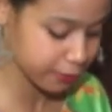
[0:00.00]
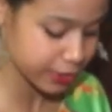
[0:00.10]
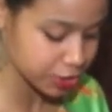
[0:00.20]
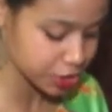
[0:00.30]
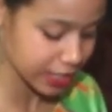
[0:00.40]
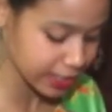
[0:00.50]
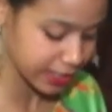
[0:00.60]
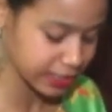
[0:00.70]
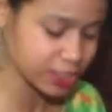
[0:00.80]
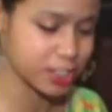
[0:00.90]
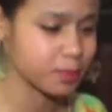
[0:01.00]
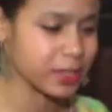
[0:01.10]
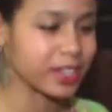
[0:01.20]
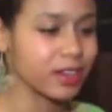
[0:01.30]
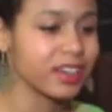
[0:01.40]
friend Janet and just
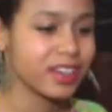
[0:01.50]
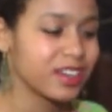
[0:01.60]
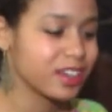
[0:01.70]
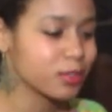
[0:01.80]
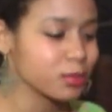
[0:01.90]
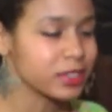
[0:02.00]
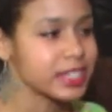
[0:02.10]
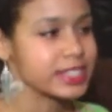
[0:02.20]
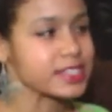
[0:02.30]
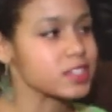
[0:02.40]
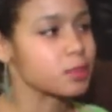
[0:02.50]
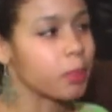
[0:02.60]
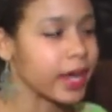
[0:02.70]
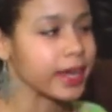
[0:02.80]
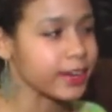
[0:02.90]
being really
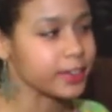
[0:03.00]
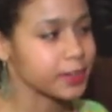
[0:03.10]
inspired.